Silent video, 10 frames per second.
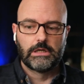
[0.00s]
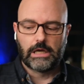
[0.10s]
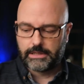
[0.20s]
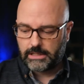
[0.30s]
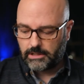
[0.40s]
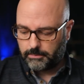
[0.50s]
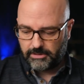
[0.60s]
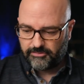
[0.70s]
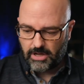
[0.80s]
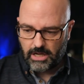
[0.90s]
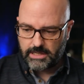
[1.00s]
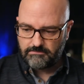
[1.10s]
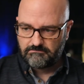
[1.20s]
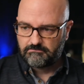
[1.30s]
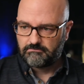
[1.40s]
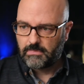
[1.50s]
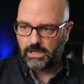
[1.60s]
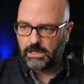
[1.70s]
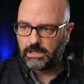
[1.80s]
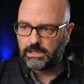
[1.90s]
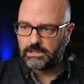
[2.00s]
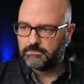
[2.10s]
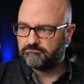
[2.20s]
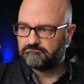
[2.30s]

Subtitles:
I think it'll be fine. I